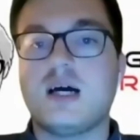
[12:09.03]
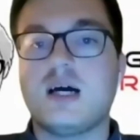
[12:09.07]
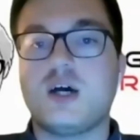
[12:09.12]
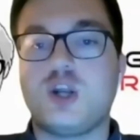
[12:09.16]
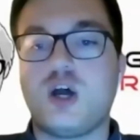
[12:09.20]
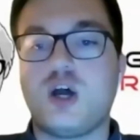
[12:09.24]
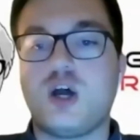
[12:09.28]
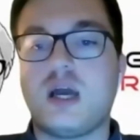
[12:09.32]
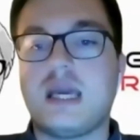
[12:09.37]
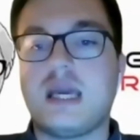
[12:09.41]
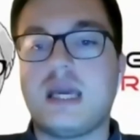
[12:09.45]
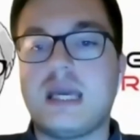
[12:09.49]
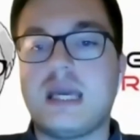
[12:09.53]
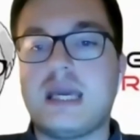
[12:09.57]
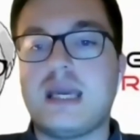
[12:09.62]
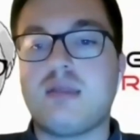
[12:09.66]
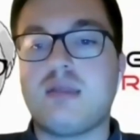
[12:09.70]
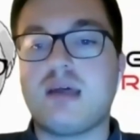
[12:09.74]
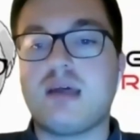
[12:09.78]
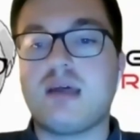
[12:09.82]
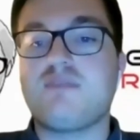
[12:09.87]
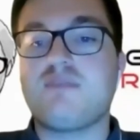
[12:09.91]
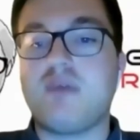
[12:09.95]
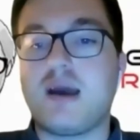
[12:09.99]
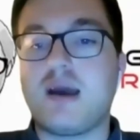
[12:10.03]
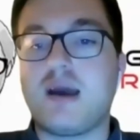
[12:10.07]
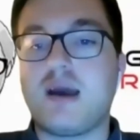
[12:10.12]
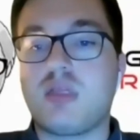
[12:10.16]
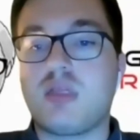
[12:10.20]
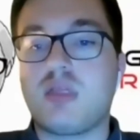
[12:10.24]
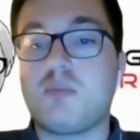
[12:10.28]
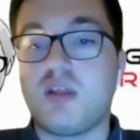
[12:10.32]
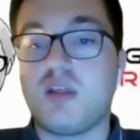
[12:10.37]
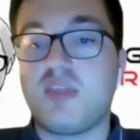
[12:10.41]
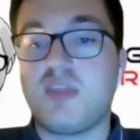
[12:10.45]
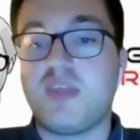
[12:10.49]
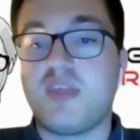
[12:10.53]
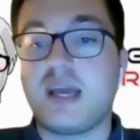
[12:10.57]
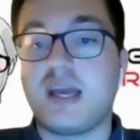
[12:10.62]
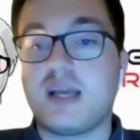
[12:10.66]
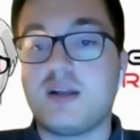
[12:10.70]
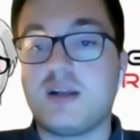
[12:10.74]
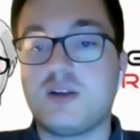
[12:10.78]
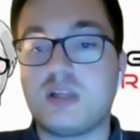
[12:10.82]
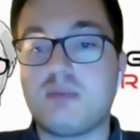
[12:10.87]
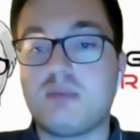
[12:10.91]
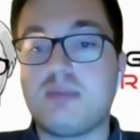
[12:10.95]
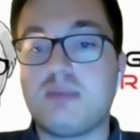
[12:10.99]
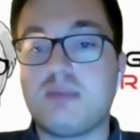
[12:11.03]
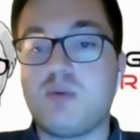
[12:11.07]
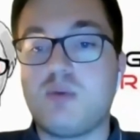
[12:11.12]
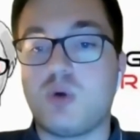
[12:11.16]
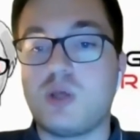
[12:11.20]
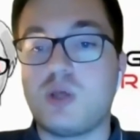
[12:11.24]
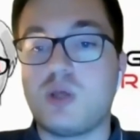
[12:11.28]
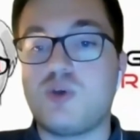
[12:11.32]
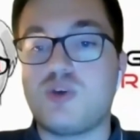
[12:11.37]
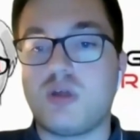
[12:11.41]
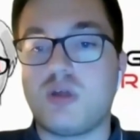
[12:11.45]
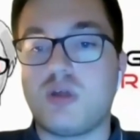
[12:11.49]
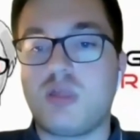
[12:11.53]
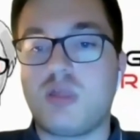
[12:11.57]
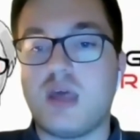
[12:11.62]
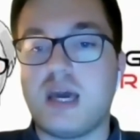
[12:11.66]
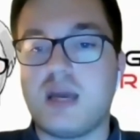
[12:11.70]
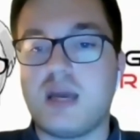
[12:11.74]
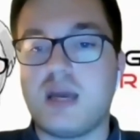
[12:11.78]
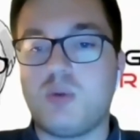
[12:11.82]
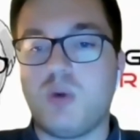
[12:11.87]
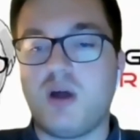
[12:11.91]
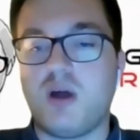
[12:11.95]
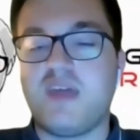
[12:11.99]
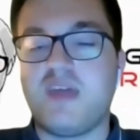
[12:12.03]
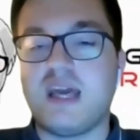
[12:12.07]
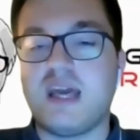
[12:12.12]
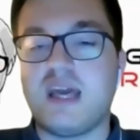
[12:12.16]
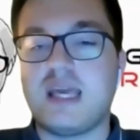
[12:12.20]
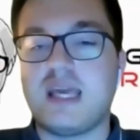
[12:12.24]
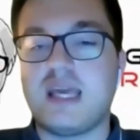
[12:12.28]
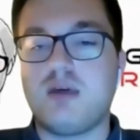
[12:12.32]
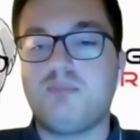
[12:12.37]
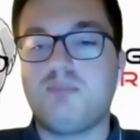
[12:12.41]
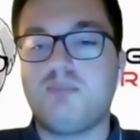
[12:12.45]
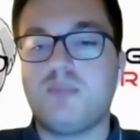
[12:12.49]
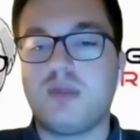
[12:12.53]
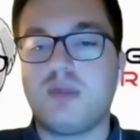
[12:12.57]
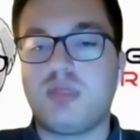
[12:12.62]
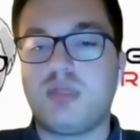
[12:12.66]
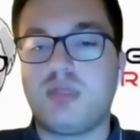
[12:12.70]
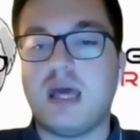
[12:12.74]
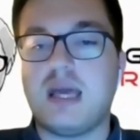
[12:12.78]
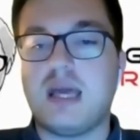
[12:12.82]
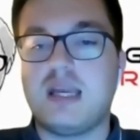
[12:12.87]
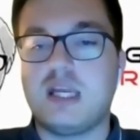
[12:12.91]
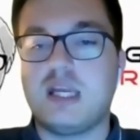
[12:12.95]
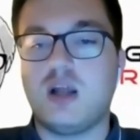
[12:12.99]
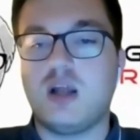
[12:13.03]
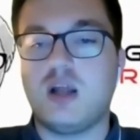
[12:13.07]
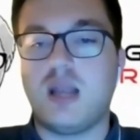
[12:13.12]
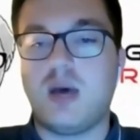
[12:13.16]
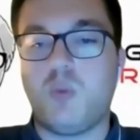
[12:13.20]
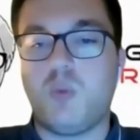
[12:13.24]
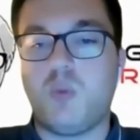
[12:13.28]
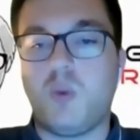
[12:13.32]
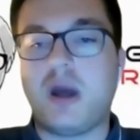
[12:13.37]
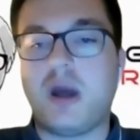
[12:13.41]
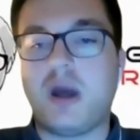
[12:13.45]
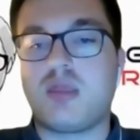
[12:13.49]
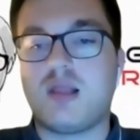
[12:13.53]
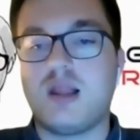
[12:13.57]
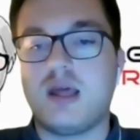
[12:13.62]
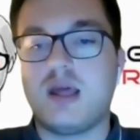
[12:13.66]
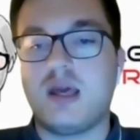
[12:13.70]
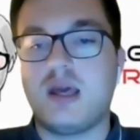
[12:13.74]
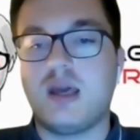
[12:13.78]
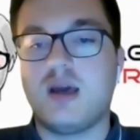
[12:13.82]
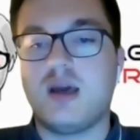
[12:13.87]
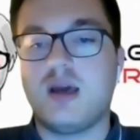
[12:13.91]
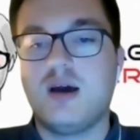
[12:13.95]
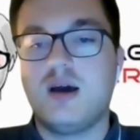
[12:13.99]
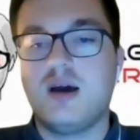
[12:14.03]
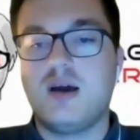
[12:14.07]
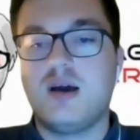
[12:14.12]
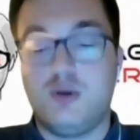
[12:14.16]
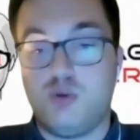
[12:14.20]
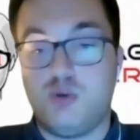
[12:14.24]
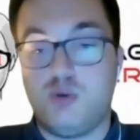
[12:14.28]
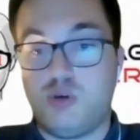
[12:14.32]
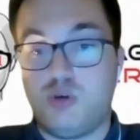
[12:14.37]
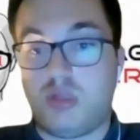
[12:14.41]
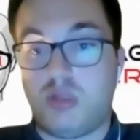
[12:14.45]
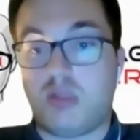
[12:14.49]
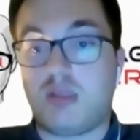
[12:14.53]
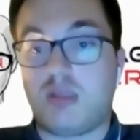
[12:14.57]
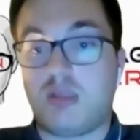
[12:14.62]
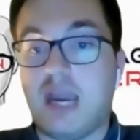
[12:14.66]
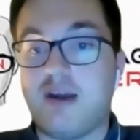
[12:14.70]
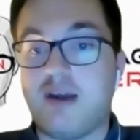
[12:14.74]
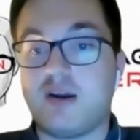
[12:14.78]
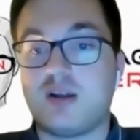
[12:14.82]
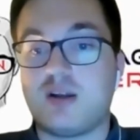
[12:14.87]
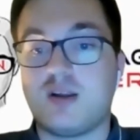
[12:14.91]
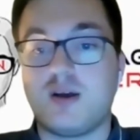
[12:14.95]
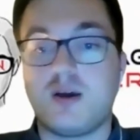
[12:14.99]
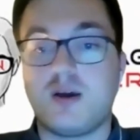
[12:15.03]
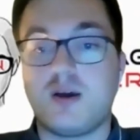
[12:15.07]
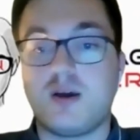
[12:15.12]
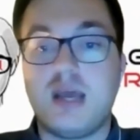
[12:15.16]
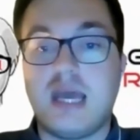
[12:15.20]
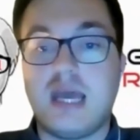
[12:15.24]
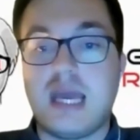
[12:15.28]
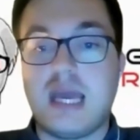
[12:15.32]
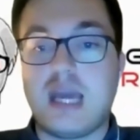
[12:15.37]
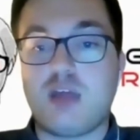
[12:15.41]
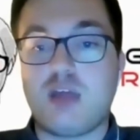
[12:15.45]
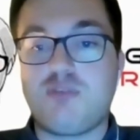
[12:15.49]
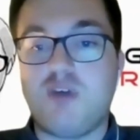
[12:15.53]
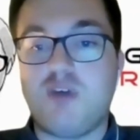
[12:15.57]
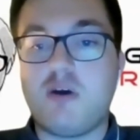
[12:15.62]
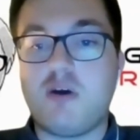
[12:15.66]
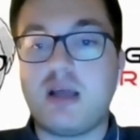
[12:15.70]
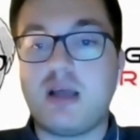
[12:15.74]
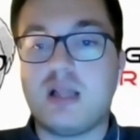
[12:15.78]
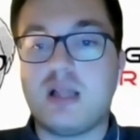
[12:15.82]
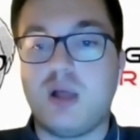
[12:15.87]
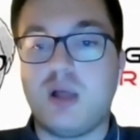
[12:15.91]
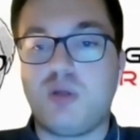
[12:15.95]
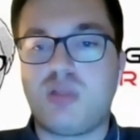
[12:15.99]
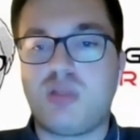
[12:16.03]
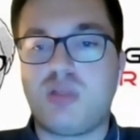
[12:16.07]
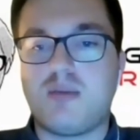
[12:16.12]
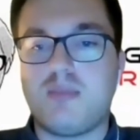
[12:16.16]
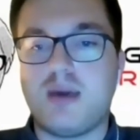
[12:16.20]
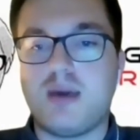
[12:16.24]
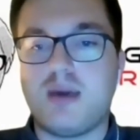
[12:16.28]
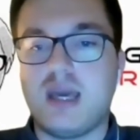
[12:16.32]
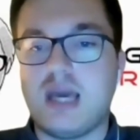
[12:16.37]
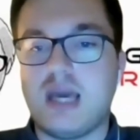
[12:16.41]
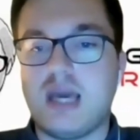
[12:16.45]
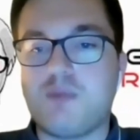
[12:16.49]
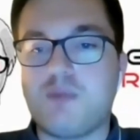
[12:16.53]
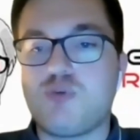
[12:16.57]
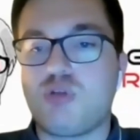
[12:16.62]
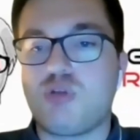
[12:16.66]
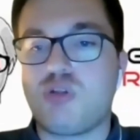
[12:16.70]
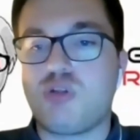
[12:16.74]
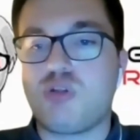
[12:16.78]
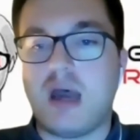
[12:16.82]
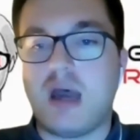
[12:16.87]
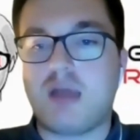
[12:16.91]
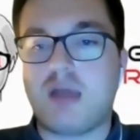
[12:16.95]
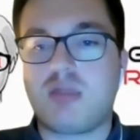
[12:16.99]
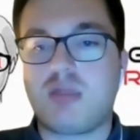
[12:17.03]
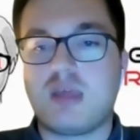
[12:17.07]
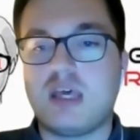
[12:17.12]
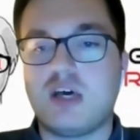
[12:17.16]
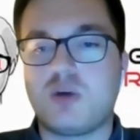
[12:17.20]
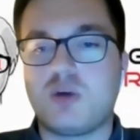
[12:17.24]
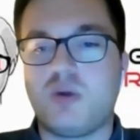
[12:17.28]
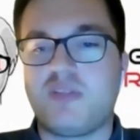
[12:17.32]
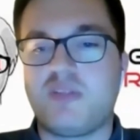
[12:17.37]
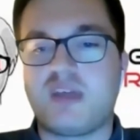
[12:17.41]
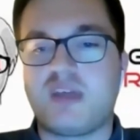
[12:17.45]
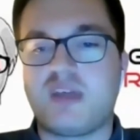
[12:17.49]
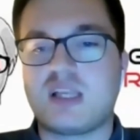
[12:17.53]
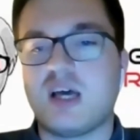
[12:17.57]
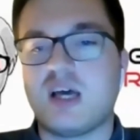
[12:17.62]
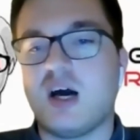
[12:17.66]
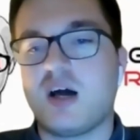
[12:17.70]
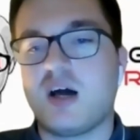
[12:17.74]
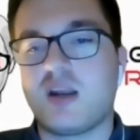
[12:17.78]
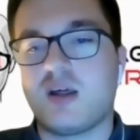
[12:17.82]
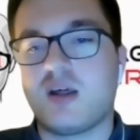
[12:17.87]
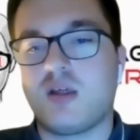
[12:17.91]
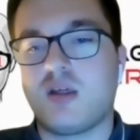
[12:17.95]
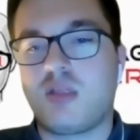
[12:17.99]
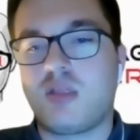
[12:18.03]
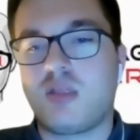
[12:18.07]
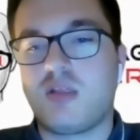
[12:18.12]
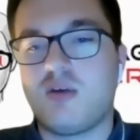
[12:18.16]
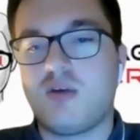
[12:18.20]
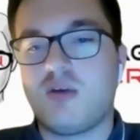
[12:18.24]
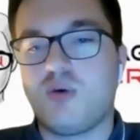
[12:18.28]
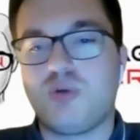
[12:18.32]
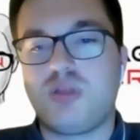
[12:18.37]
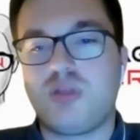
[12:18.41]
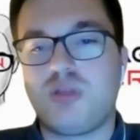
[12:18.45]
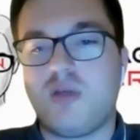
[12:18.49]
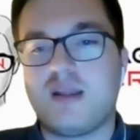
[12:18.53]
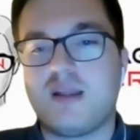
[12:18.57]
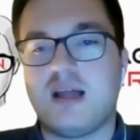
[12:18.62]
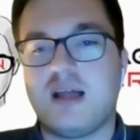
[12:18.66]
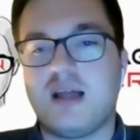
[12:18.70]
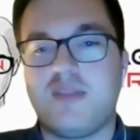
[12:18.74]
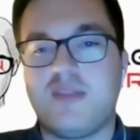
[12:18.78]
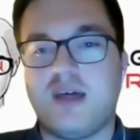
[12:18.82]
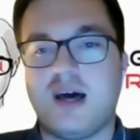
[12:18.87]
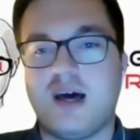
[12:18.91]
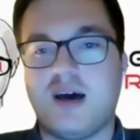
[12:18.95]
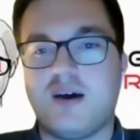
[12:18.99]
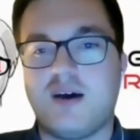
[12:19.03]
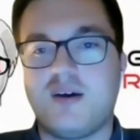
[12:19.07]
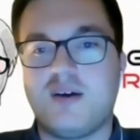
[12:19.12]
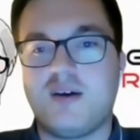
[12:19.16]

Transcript: no, he said a very similar thing to me, what you just said. Well, I think he said, like Wesley, who's just his character, is very close to me. I'm just not as skilled with katanas or something like that.